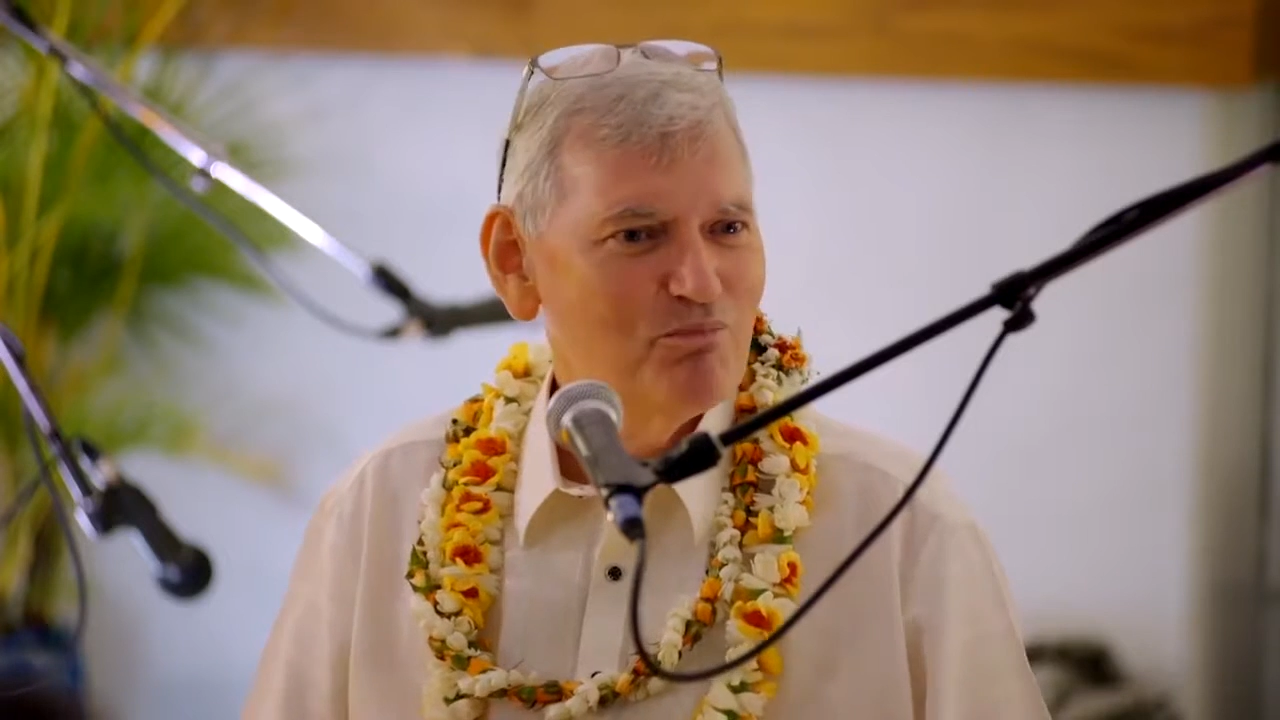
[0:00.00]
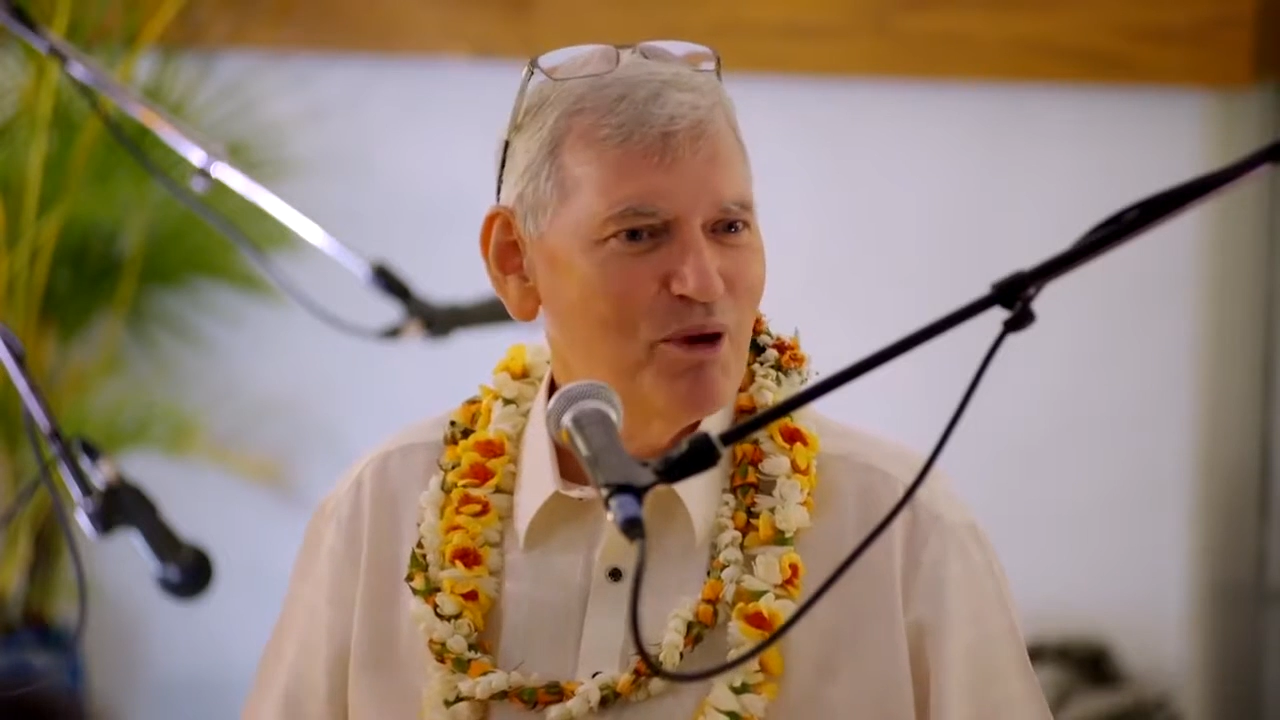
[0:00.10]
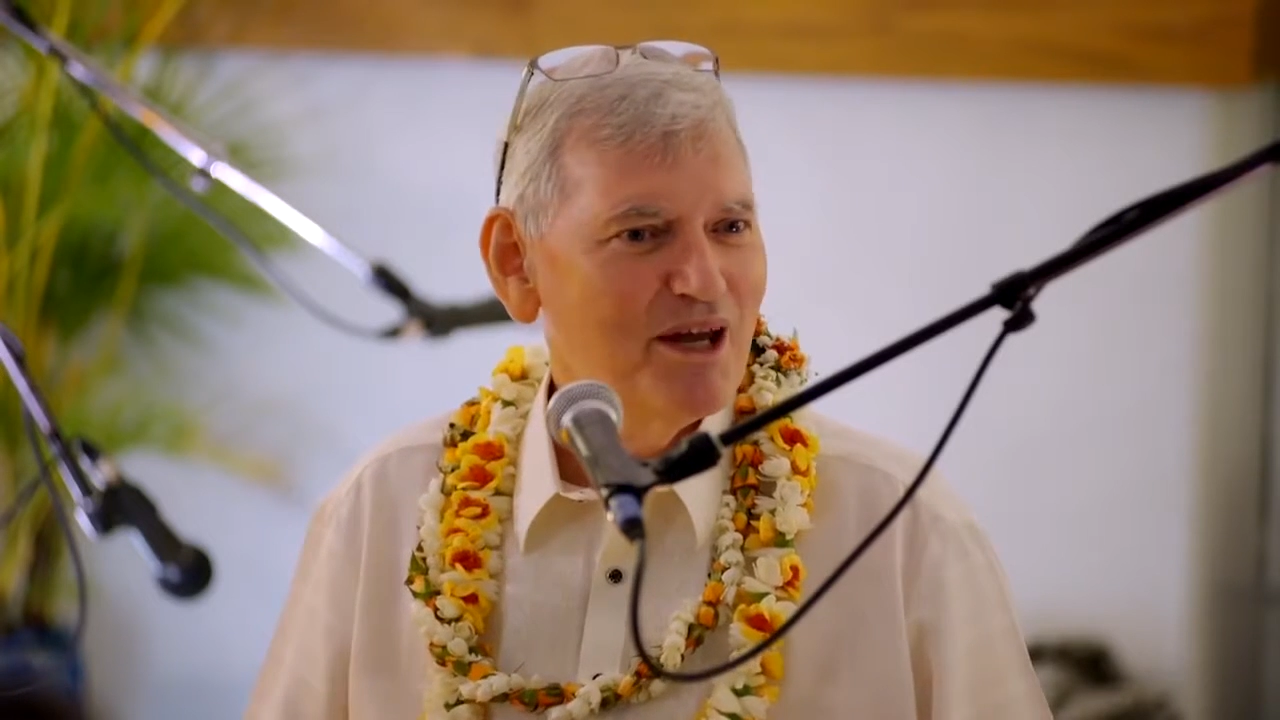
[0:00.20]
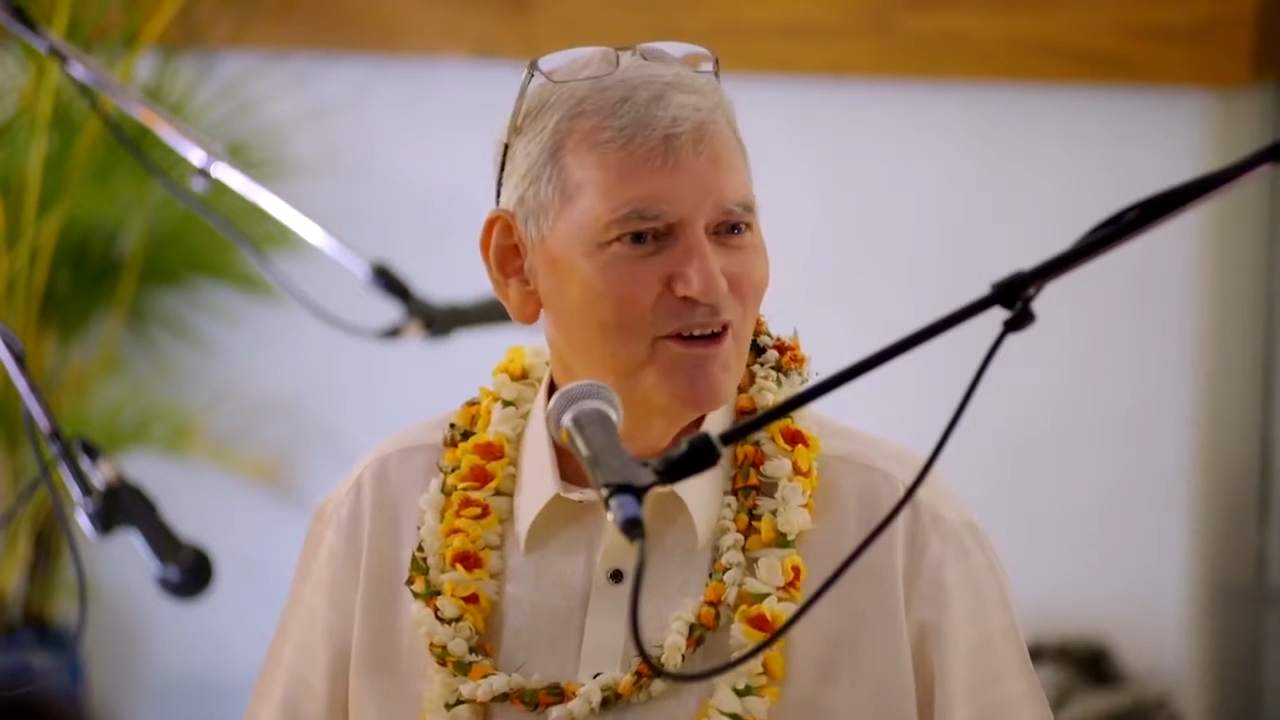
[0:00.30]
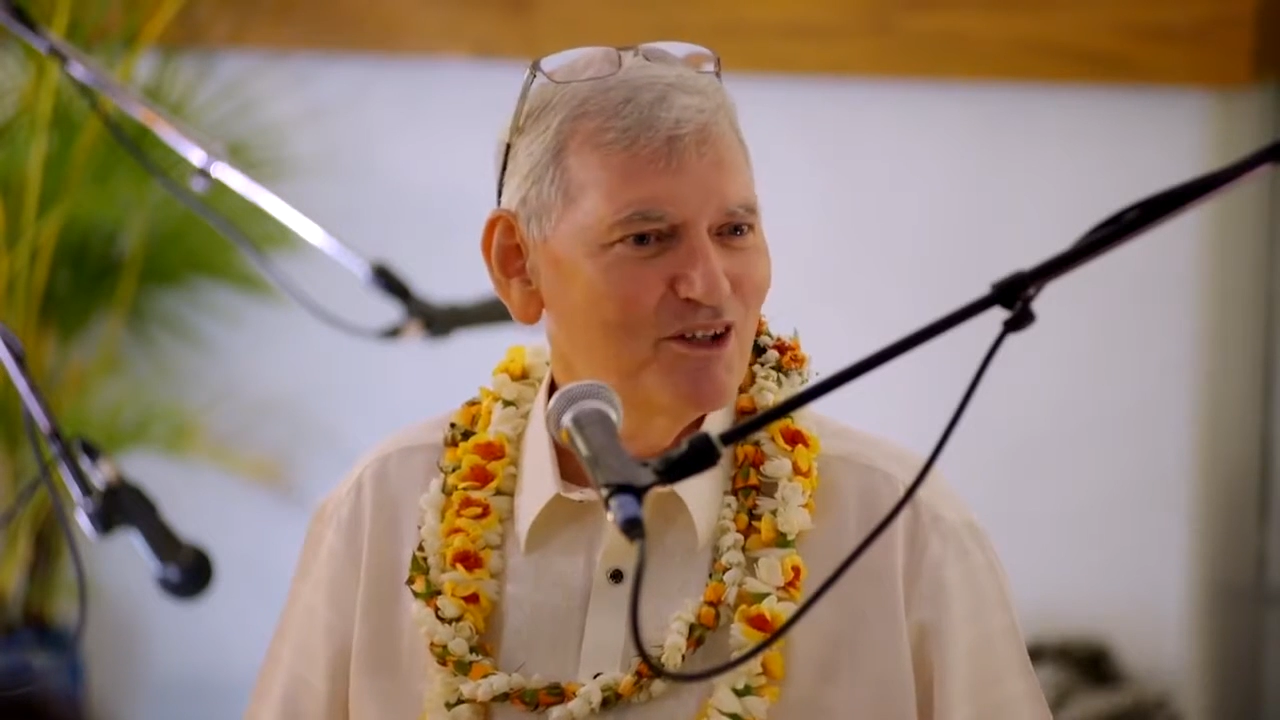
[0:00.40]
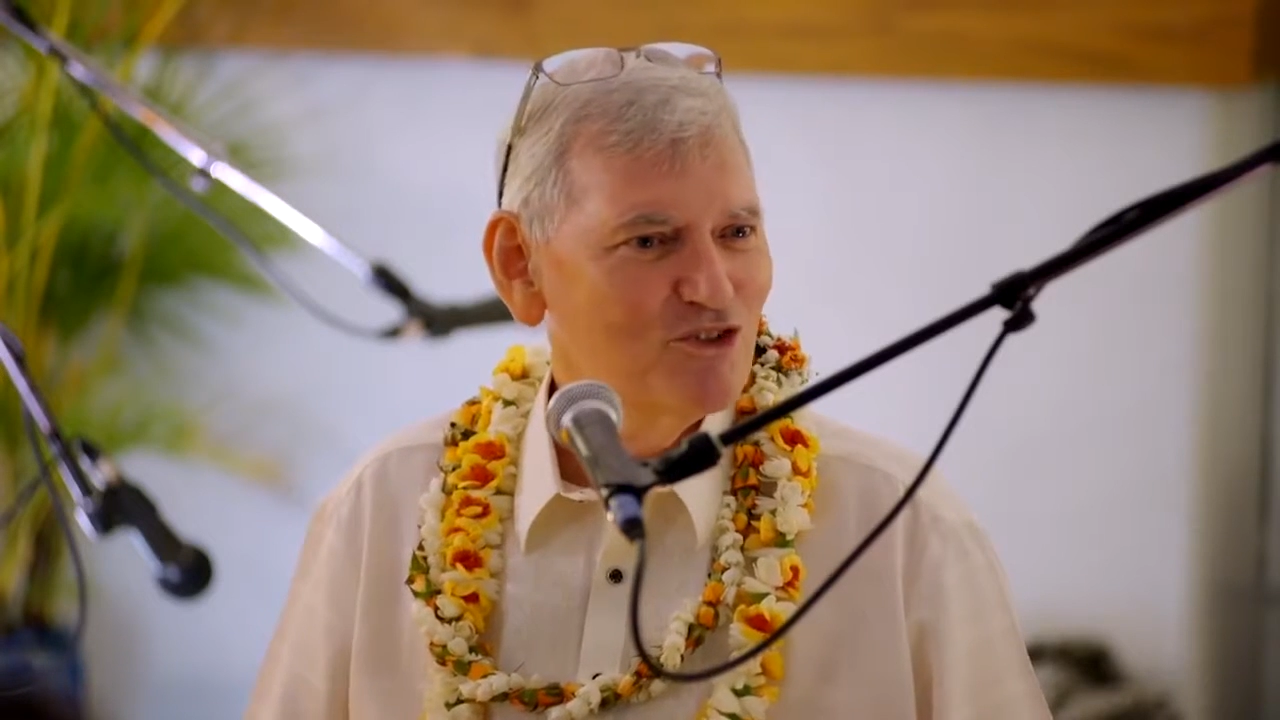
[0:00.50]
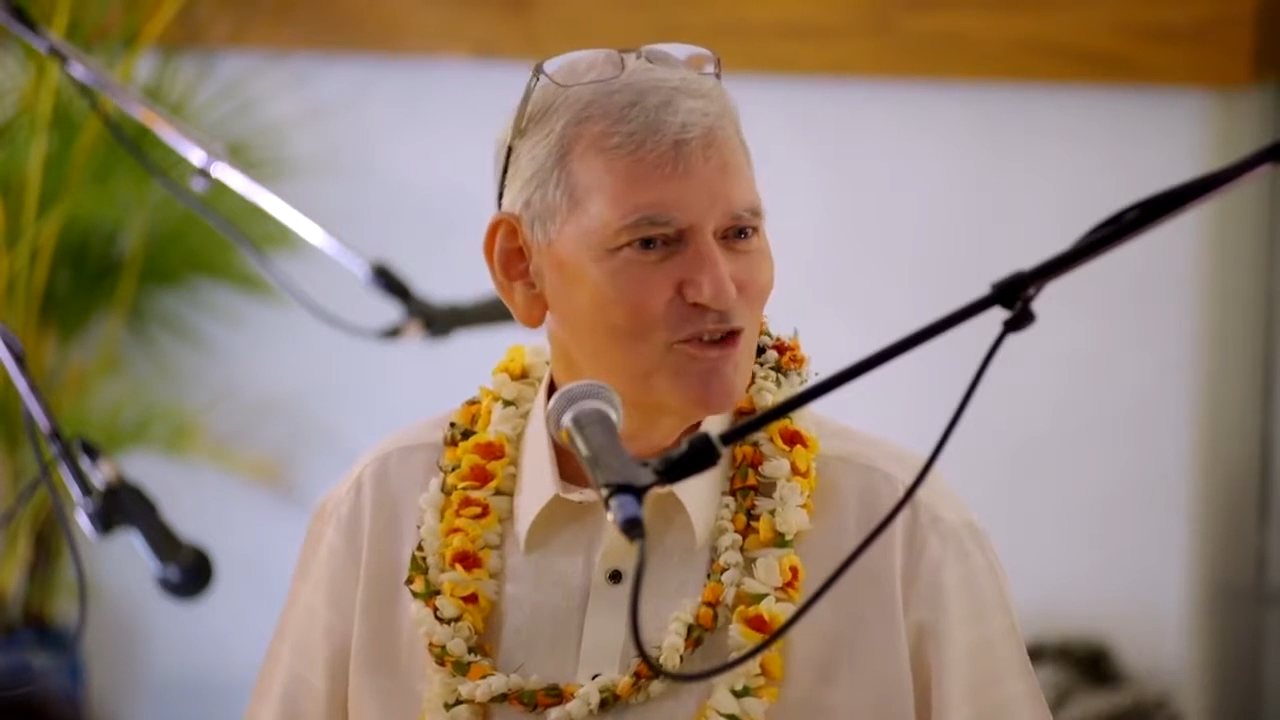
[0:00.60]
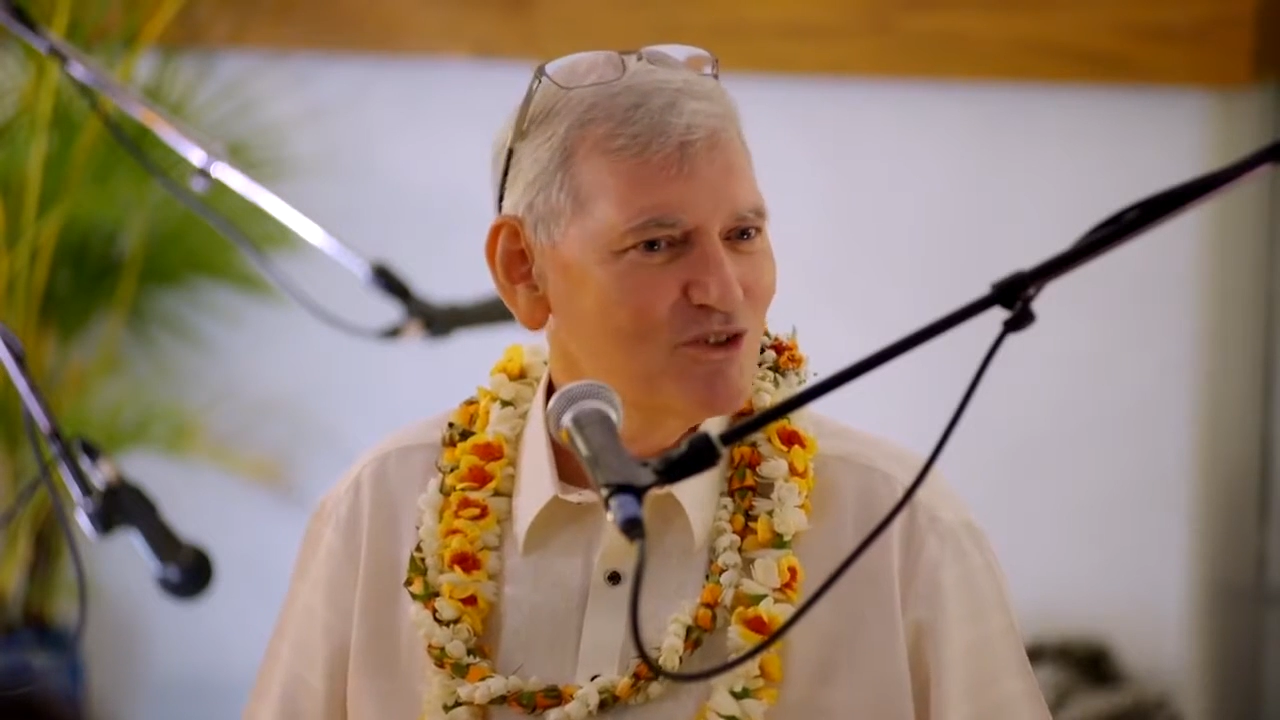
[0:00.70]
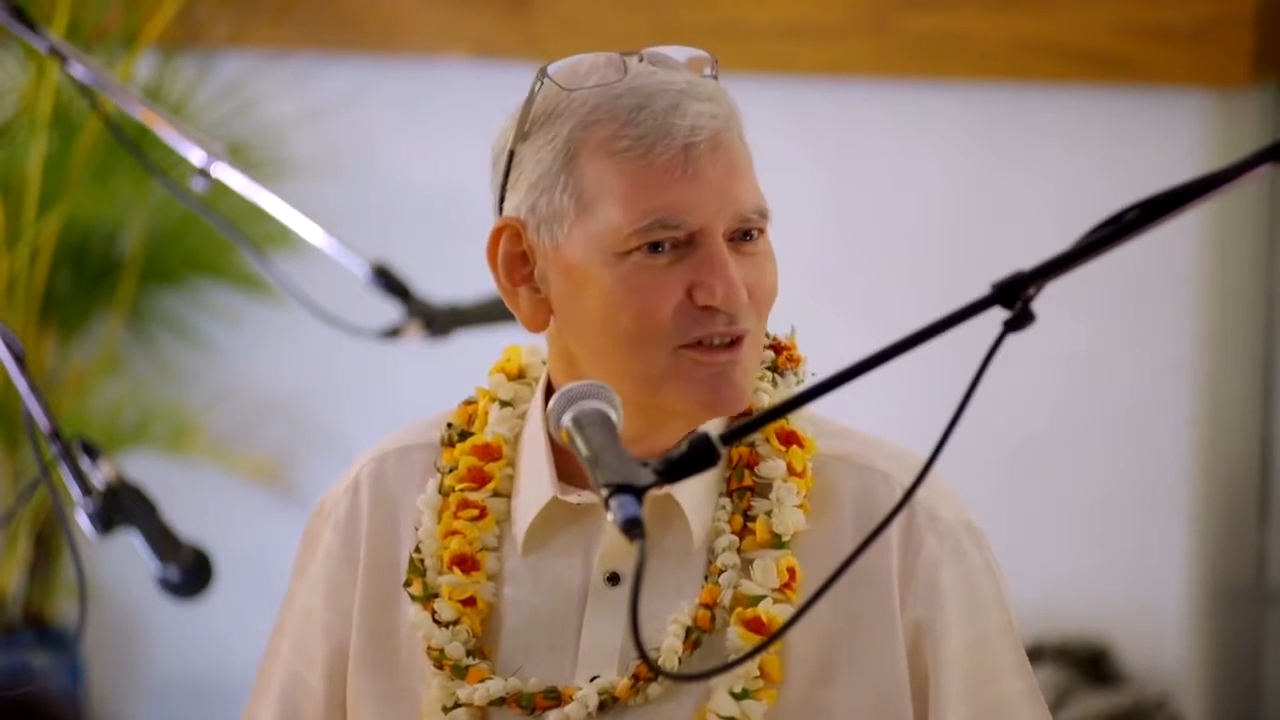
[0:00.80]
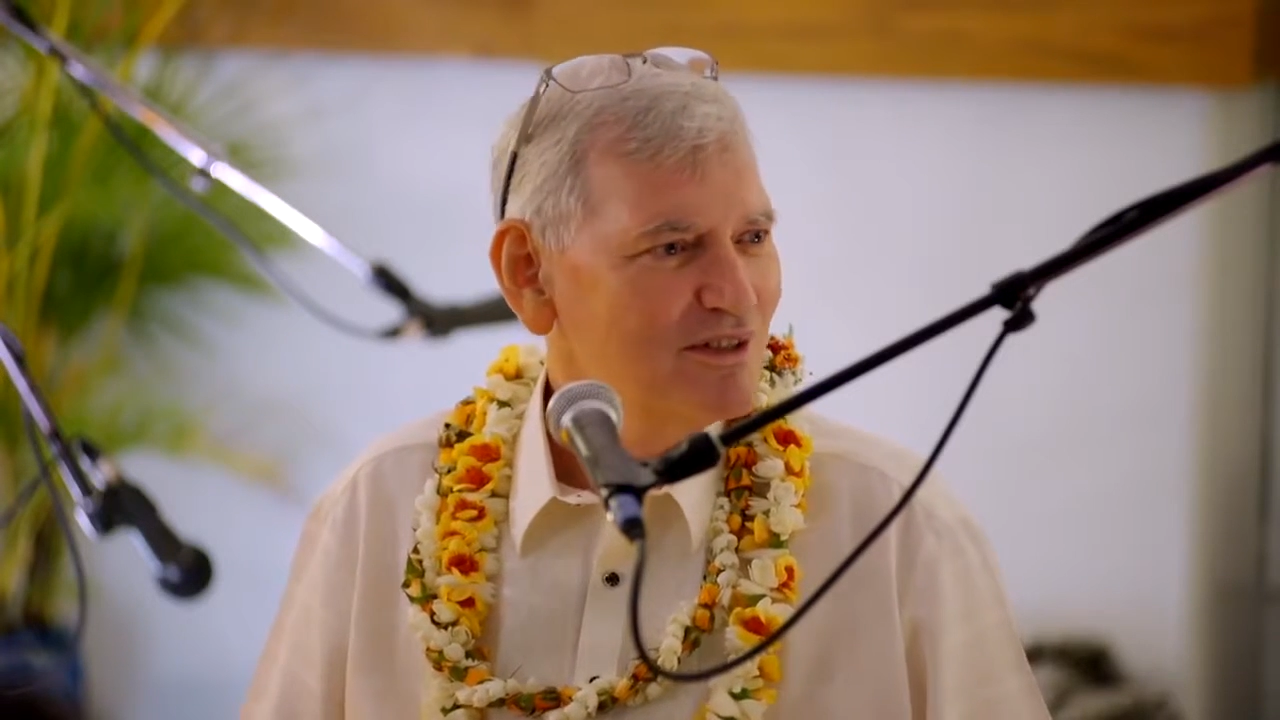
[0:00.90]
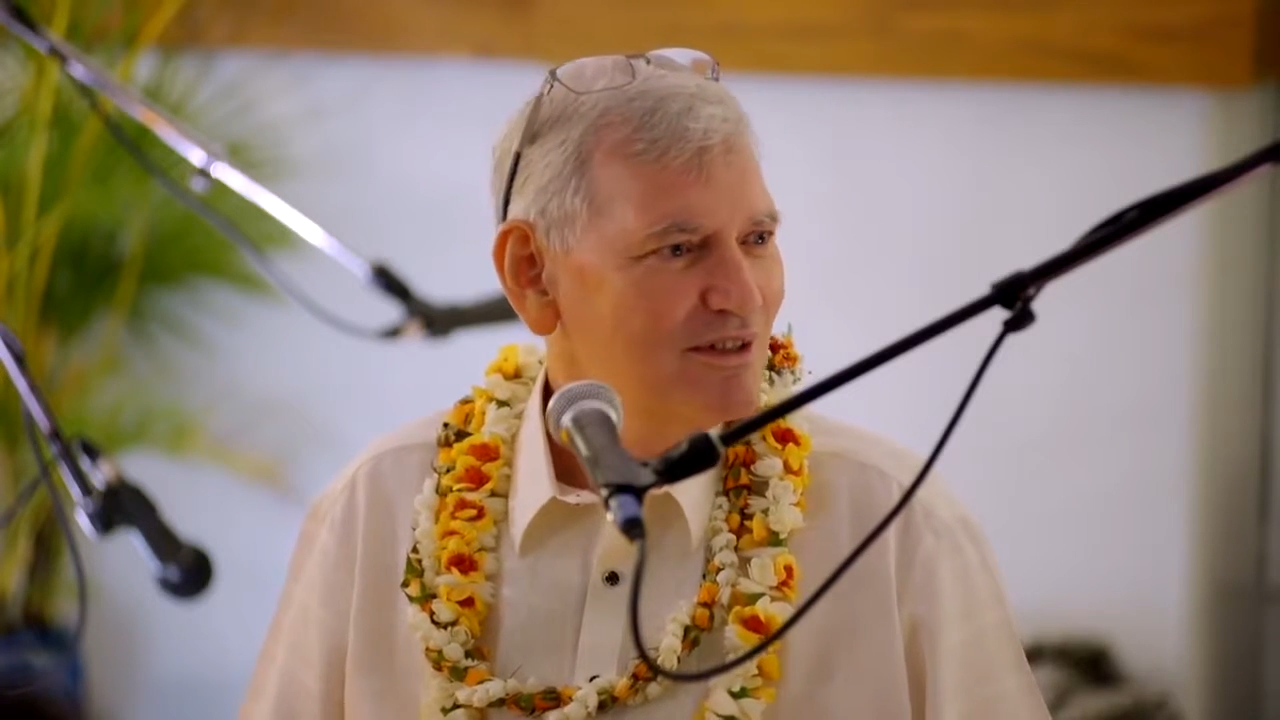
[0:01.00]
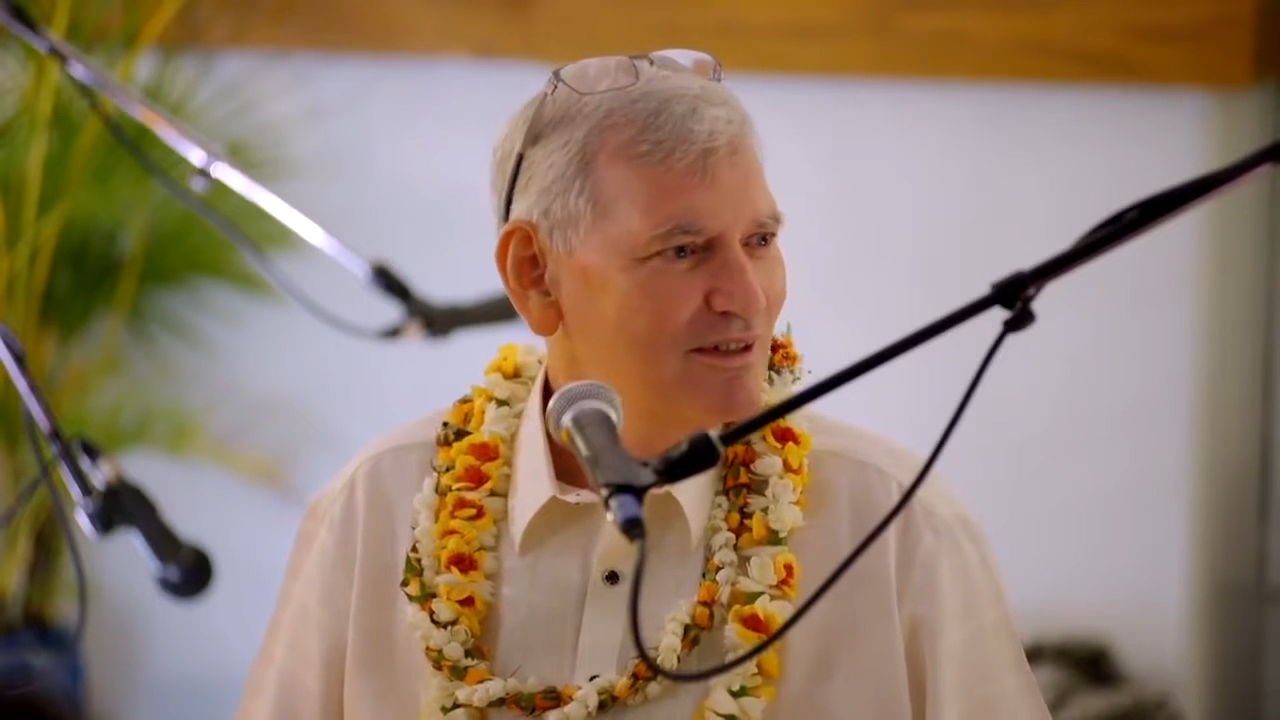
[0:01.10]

parents,